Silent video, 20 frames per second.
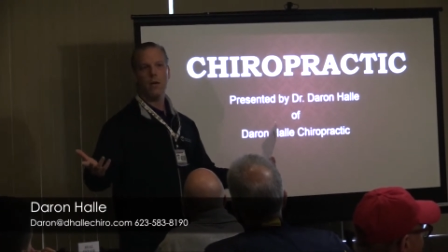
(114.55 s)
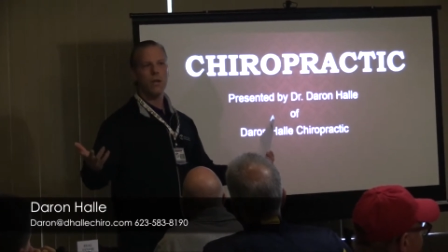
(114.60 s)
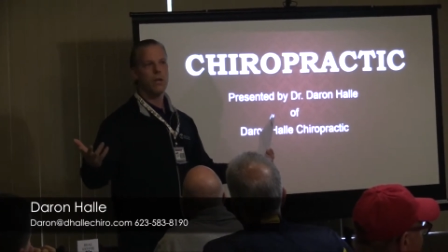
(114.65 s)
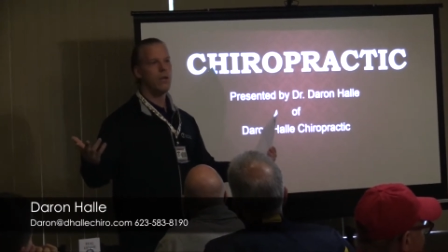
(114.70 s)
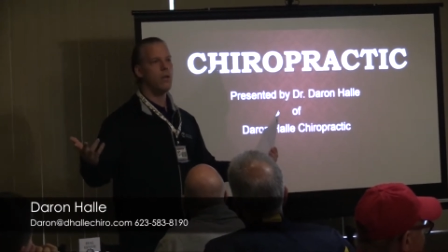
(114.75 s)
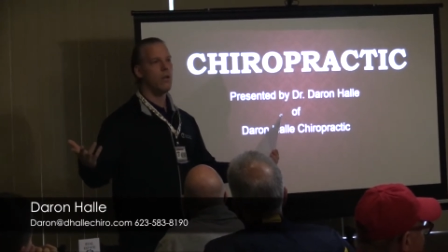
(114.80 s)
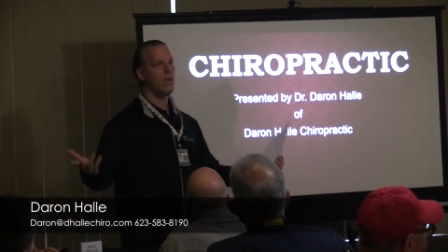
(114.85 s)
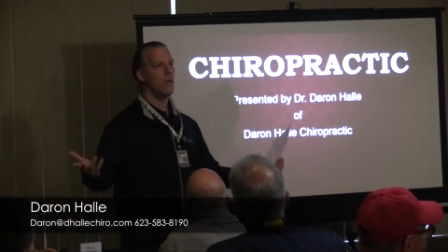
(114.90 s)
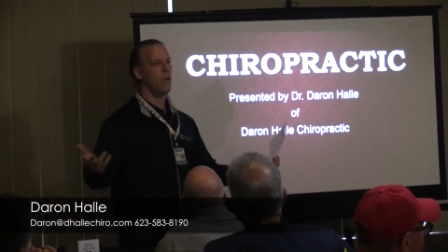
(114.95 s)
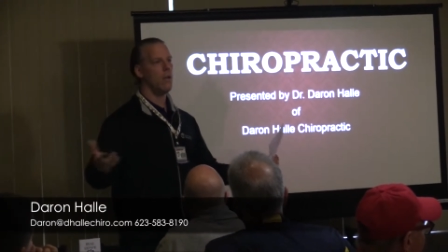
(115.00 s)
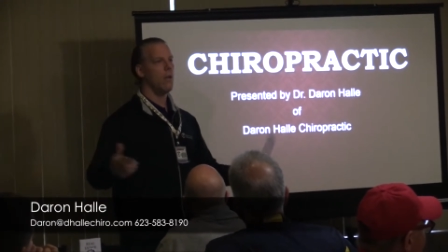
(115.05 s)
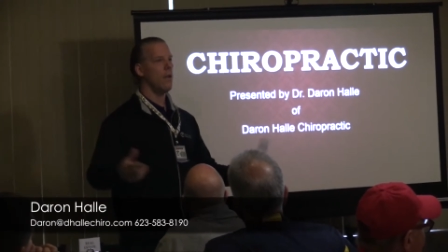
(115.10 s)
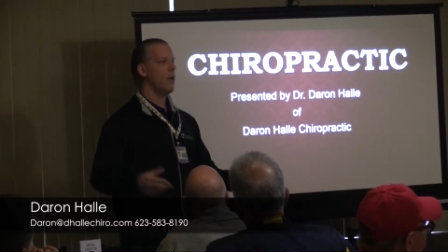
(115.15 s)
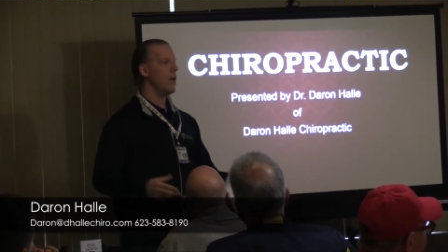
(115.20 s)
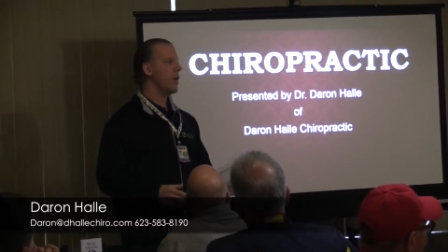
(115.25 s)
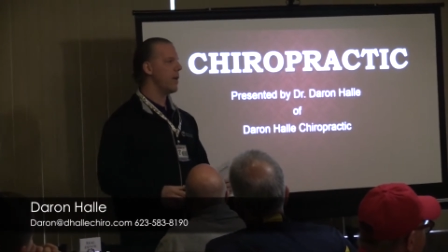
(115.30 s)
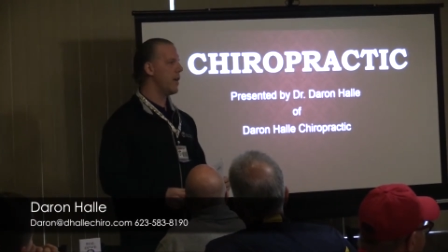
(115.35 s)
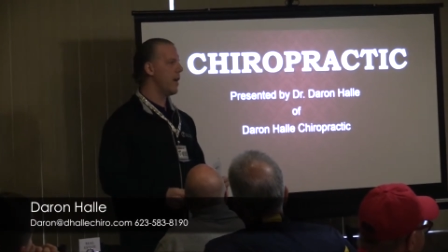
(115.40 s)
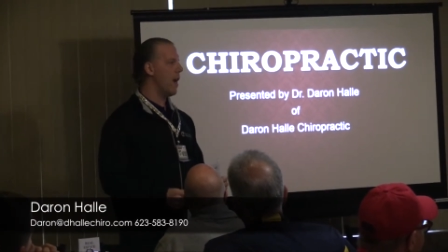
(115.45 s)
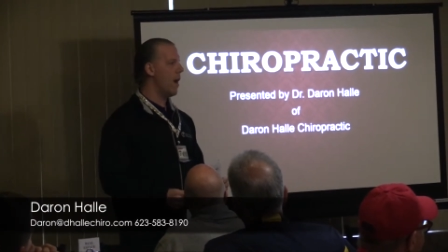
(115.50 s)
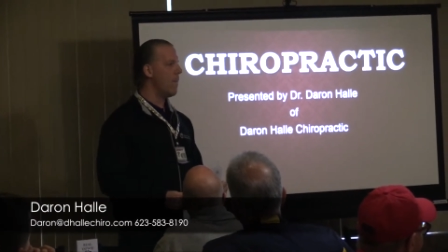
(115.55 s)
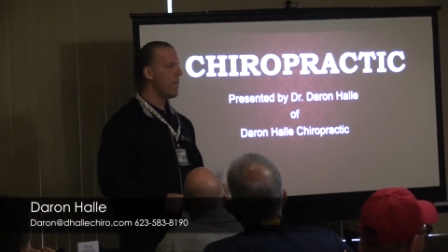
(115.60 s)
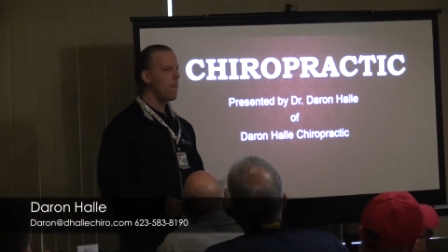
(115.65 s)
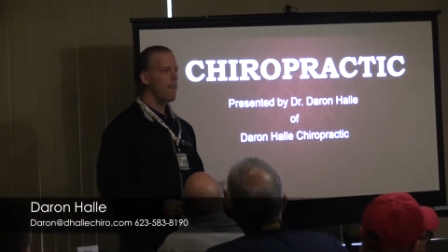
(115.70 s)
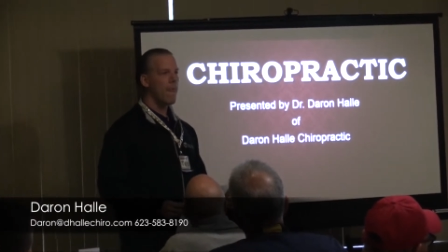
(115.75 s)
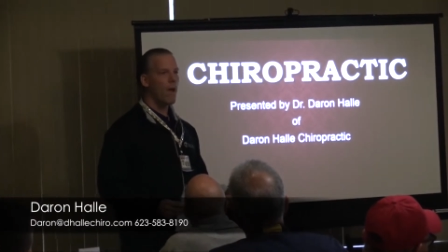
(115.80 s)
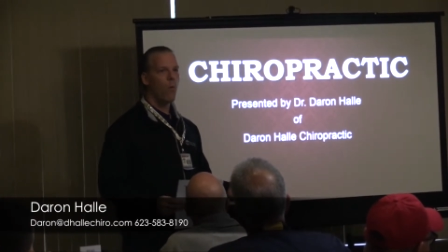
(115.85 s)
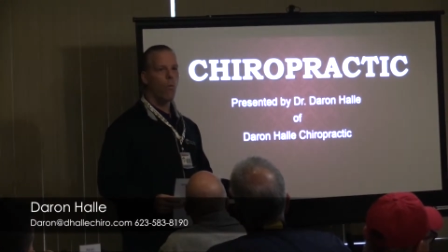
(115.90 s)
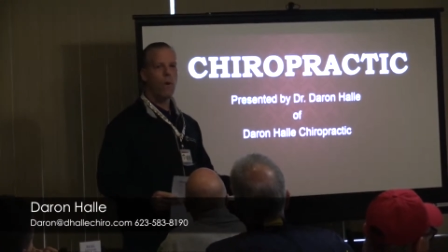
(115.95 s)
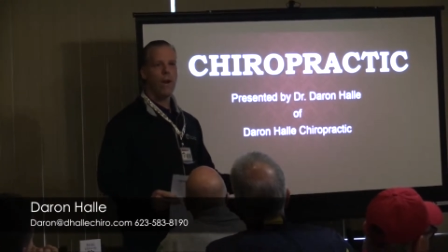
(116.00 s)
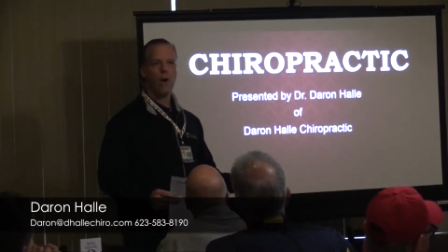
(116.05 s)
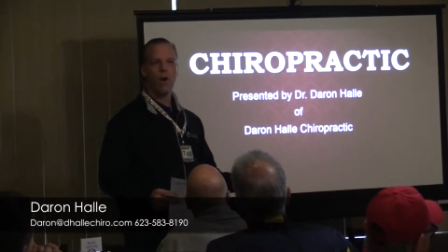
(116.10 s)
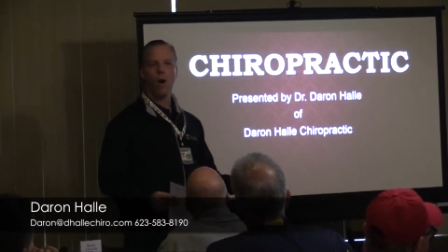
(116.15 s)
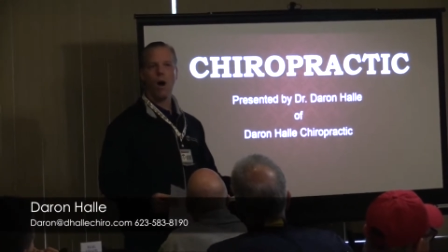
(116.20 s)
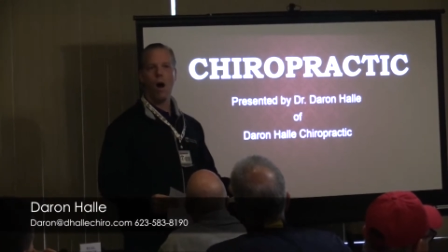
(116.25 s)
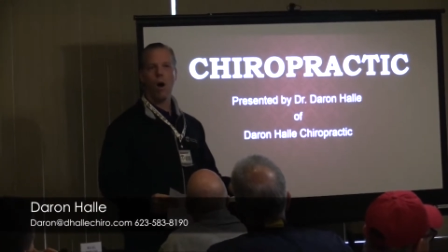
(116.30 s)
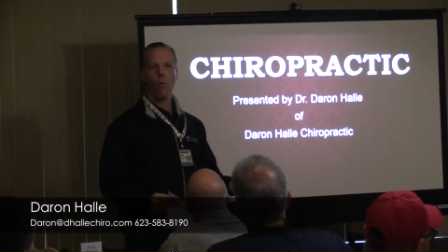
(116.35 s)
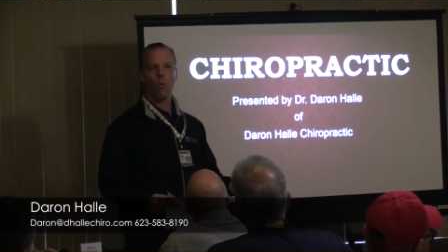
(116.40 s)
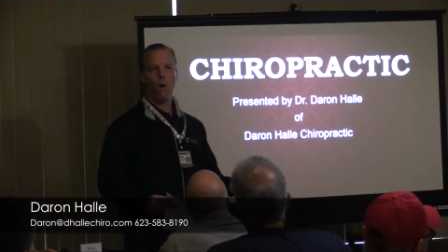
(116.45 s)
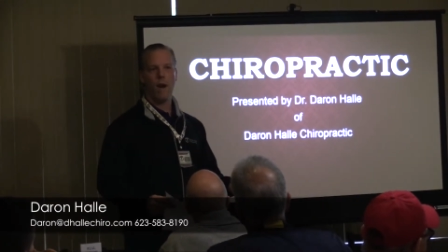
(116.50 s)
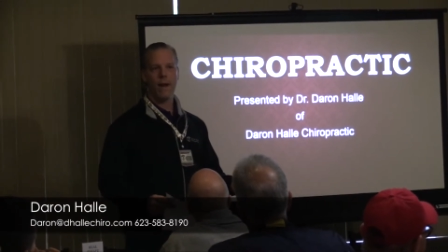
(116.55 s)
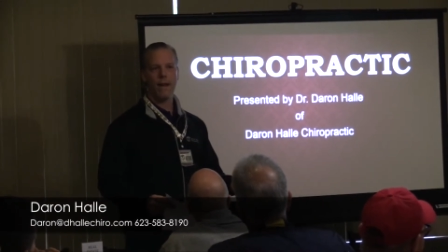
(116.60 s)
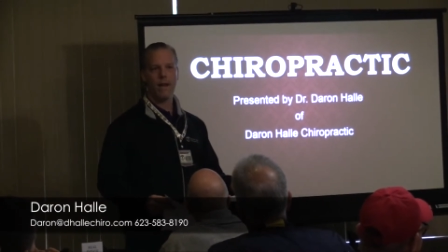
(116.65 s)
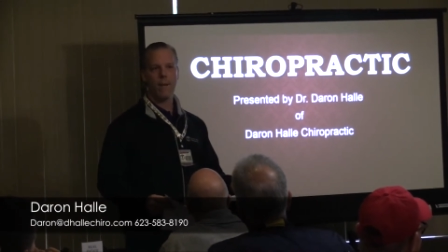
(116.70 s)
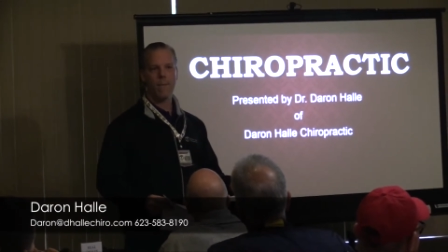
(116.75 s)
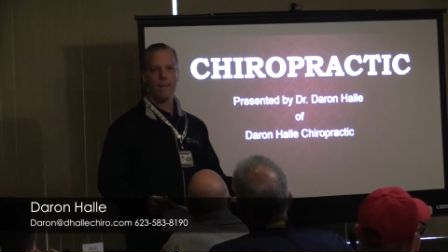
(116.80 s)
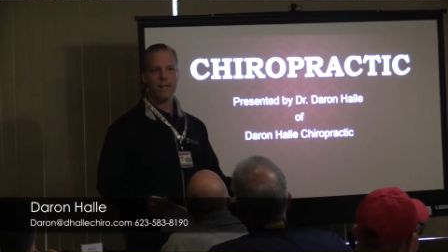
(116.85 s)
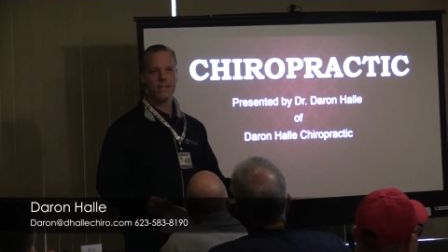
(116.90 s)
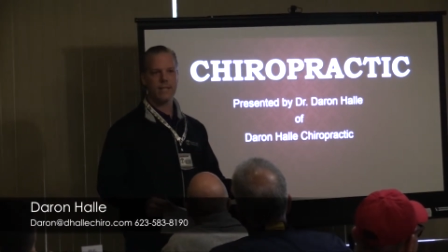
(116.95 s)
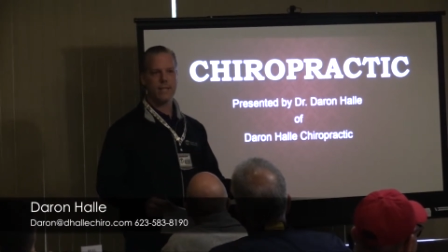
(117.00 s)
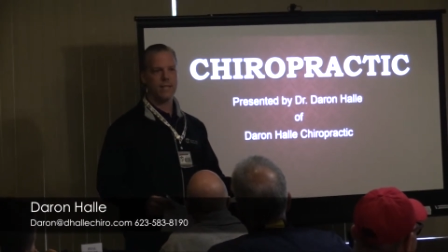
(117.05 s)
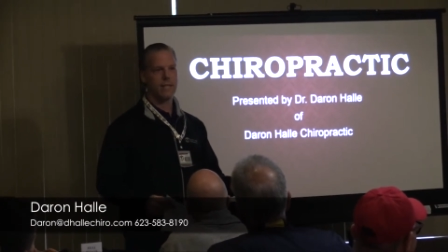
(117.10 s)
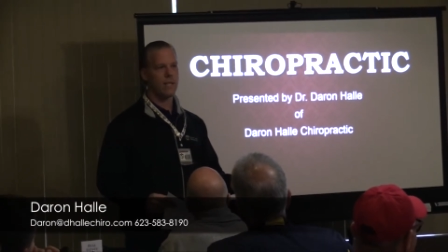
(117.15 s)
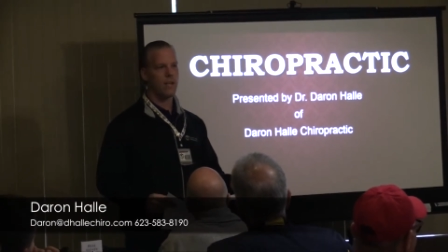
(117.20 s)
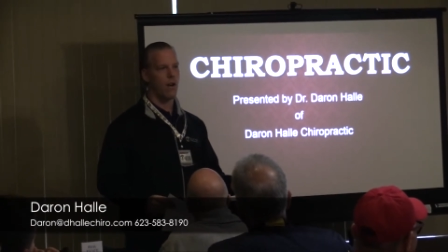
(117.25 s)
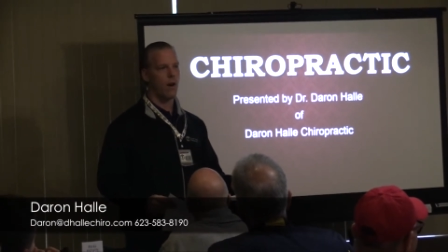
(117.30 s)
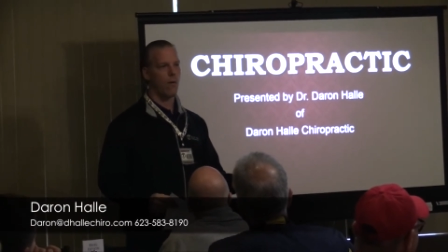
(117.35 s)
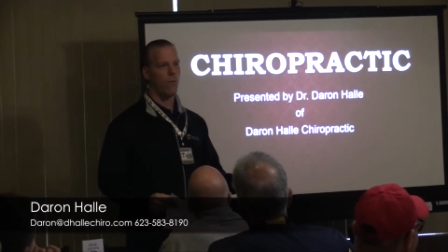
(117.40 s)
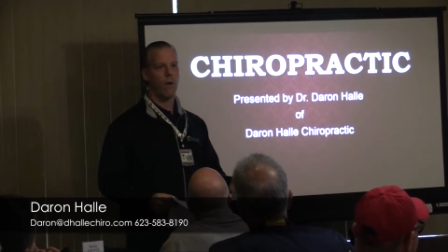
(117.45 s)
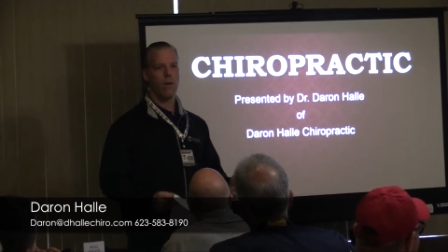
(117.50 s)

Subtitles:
You know, we are all running a business here.